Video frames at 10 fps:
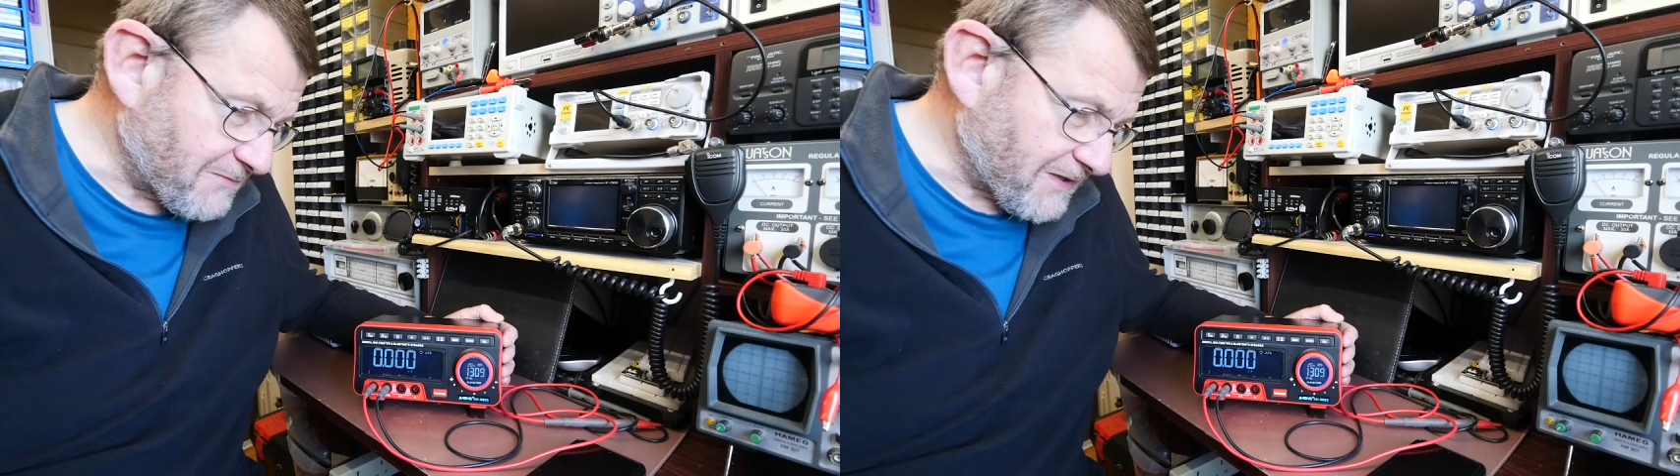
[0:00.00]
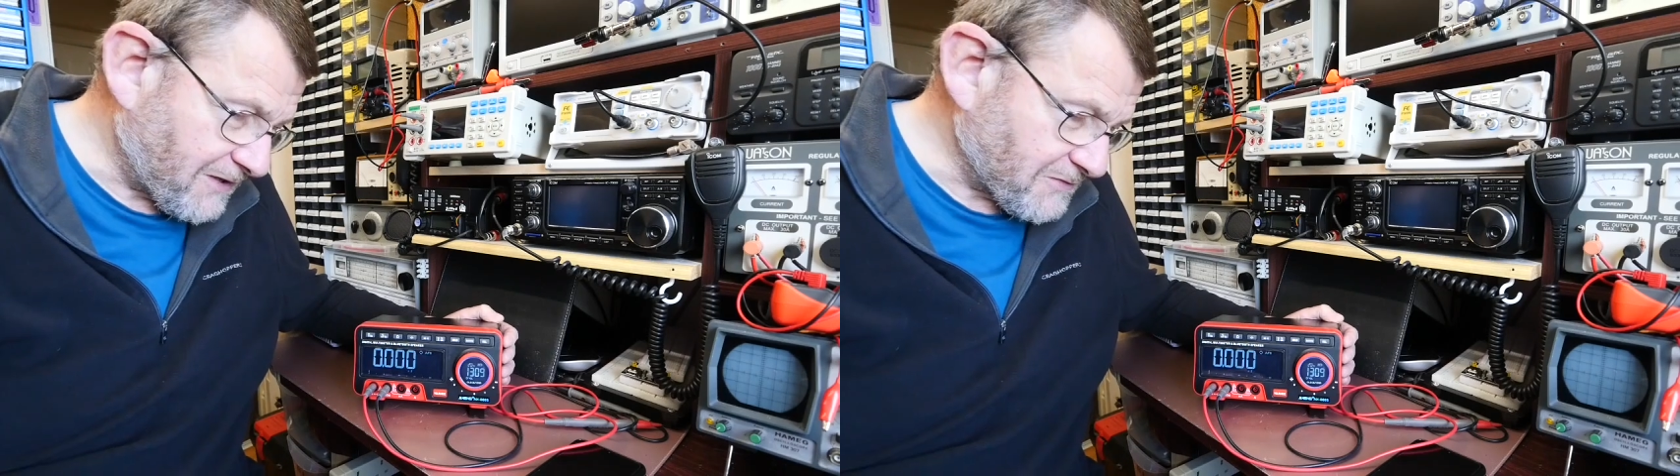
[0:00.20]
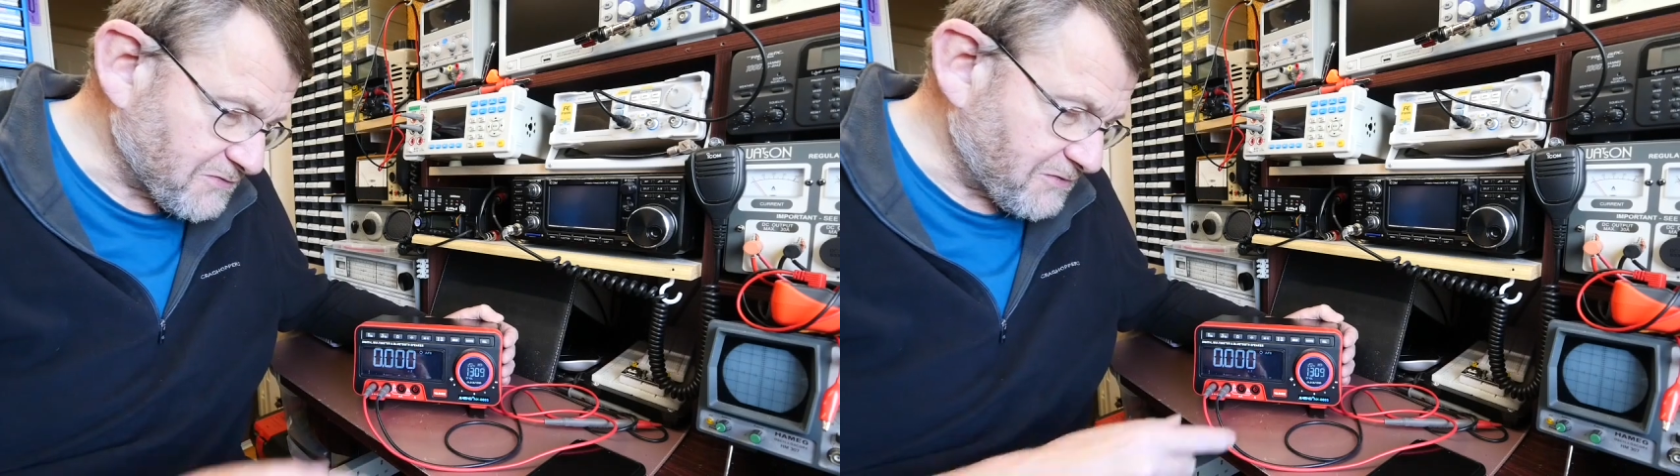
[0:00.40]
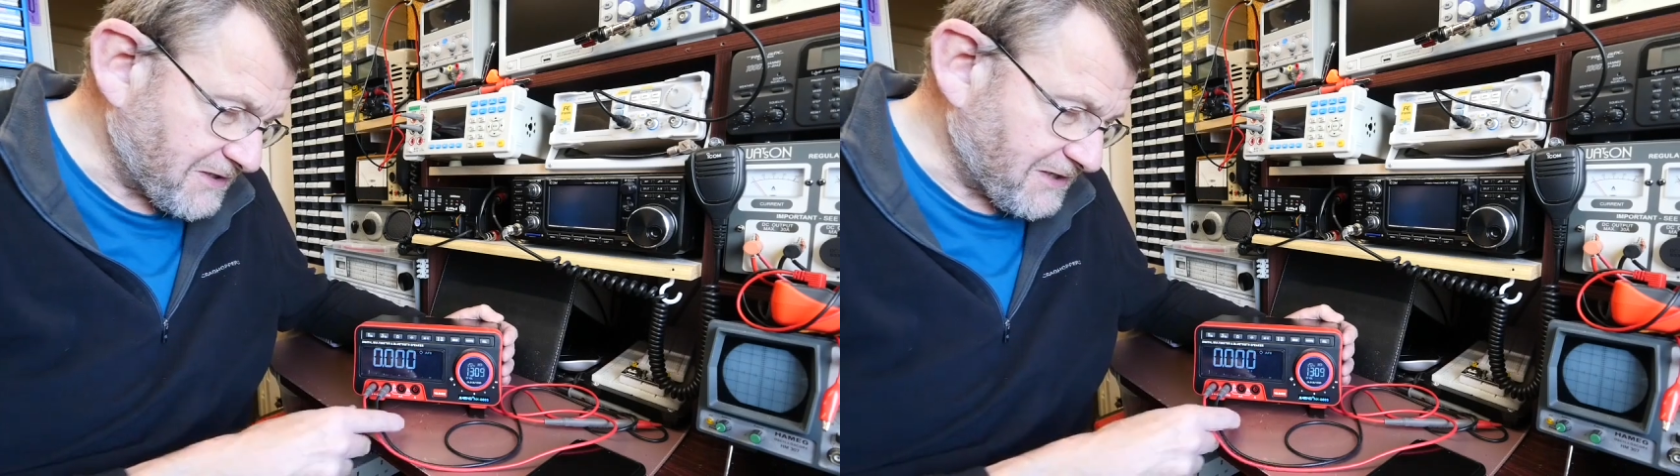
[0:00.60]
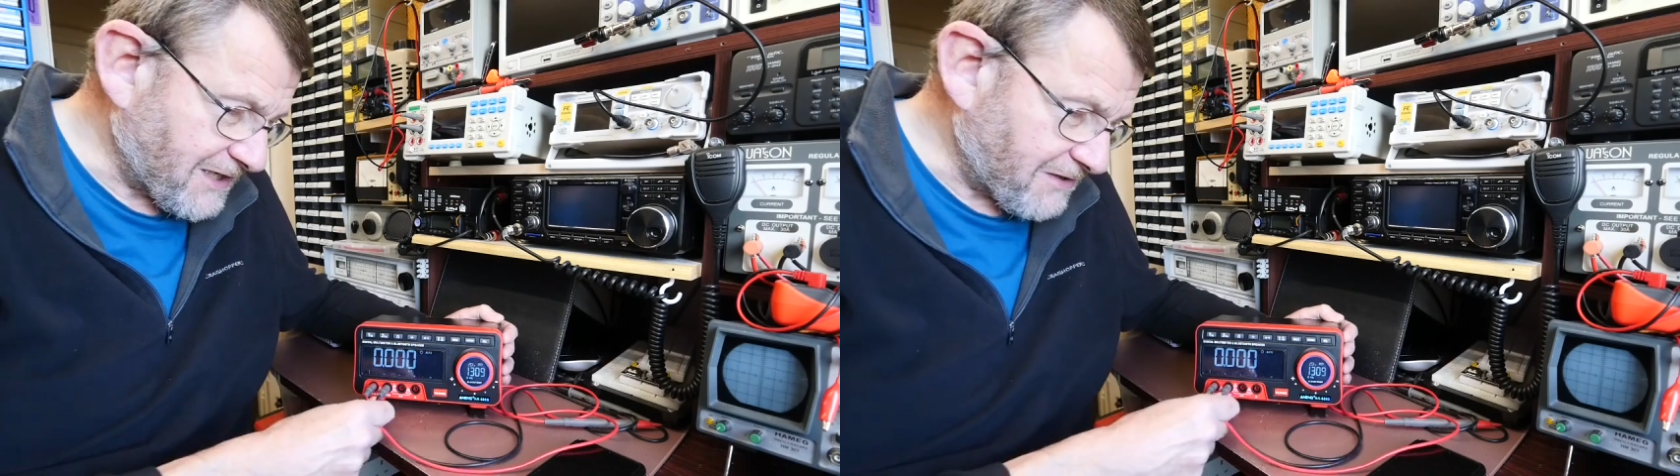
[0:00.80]
below to where
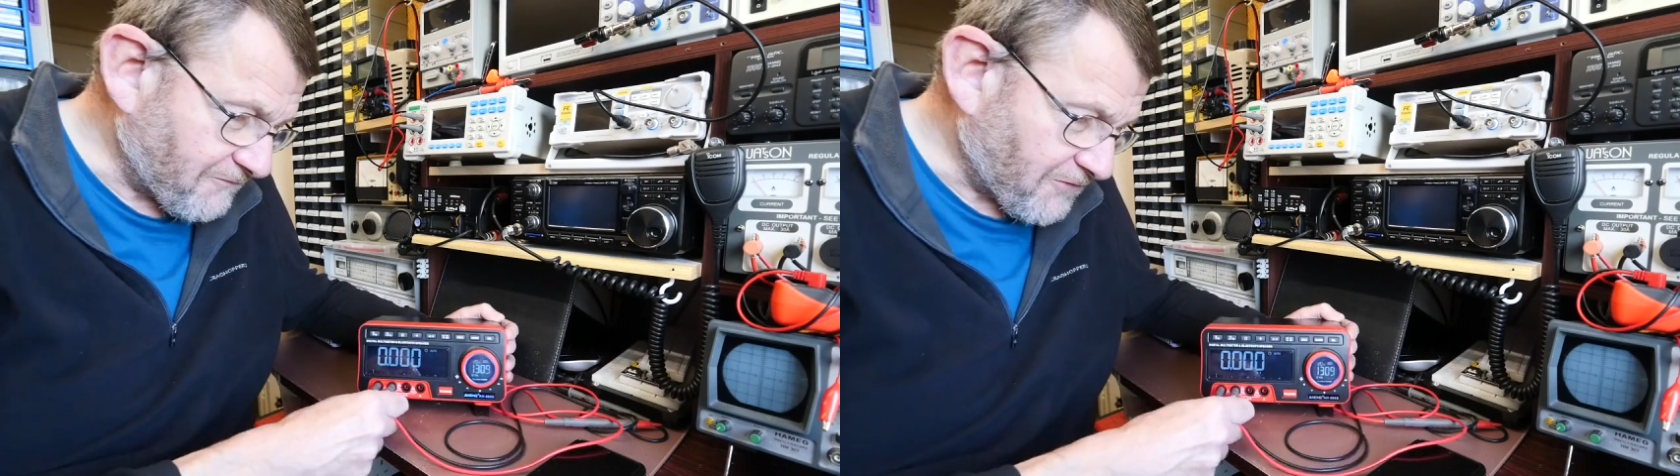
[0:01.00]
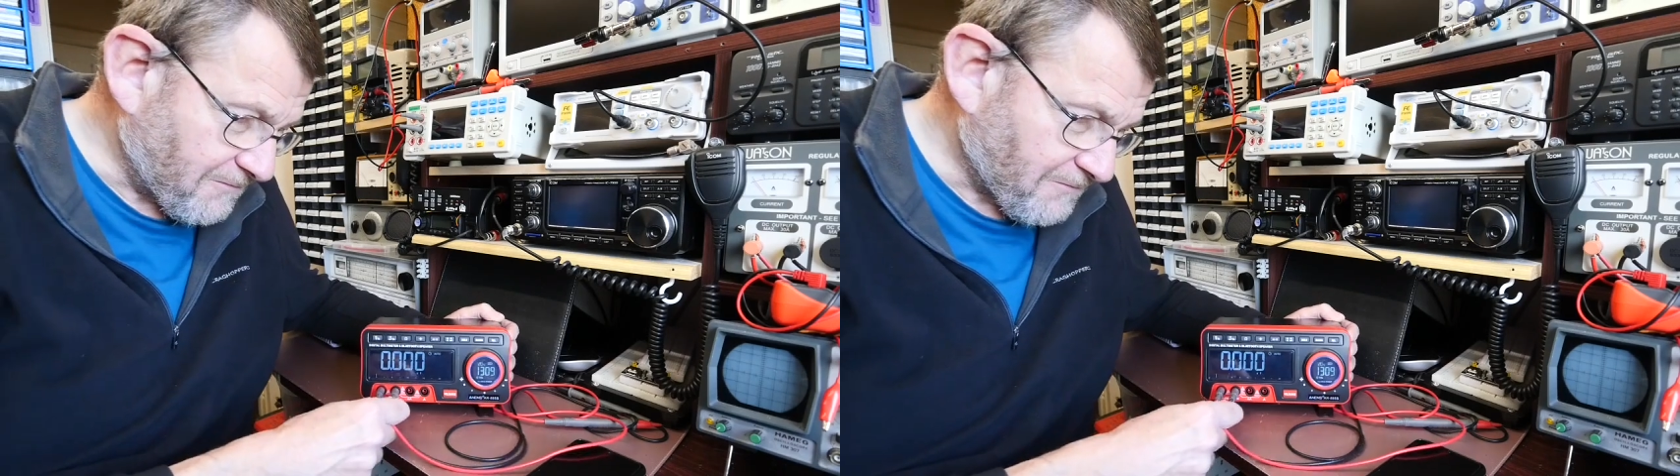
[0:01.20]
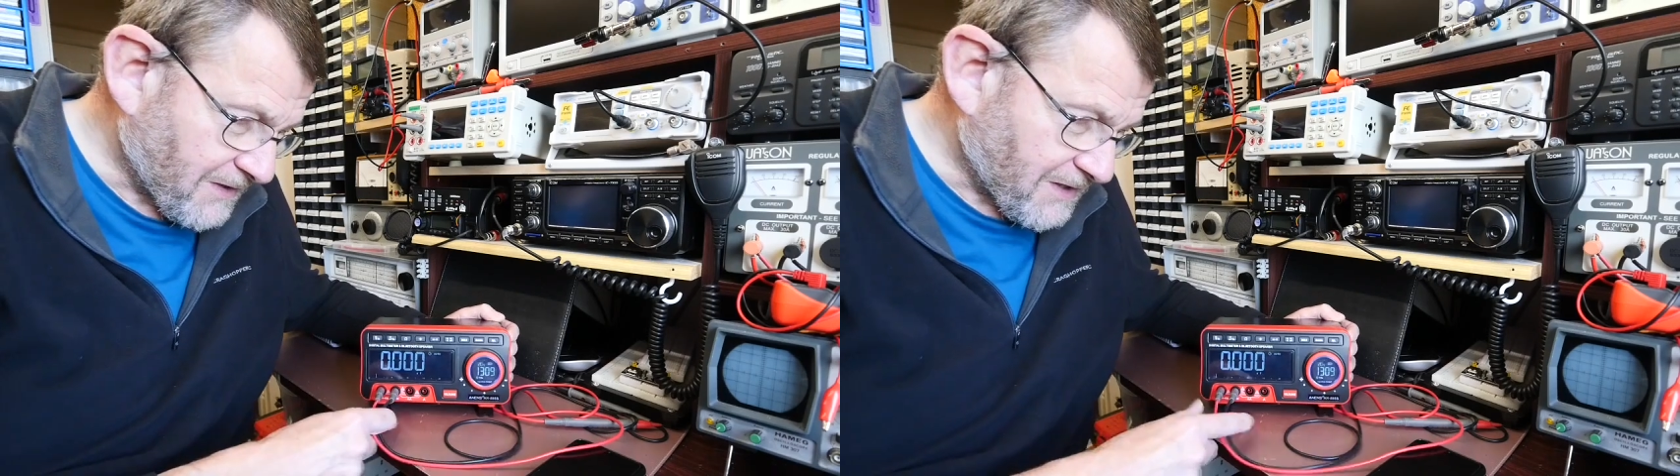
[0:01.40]
you can get it from.